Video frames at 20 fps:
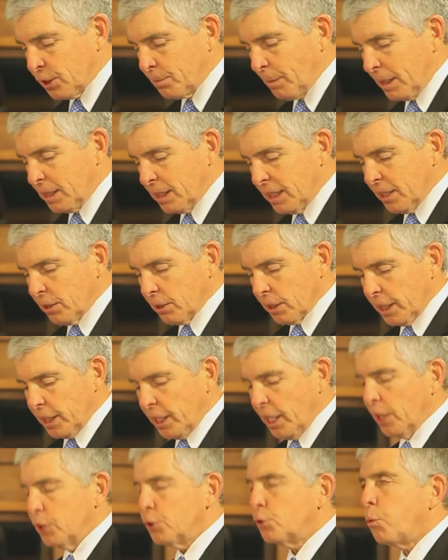spent
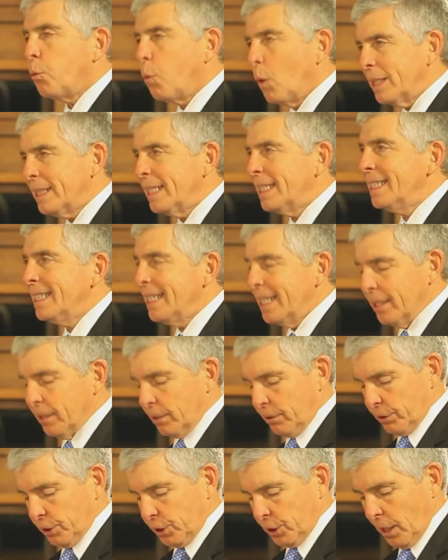nearly 20
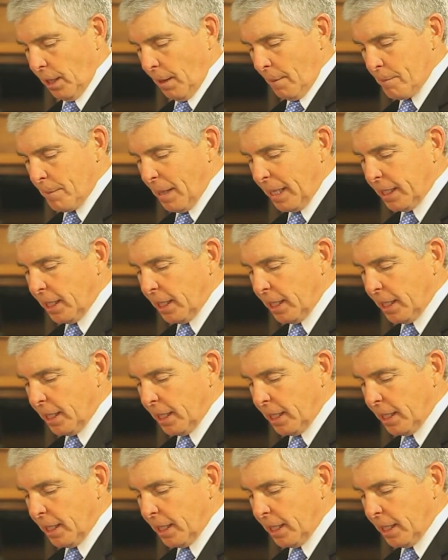years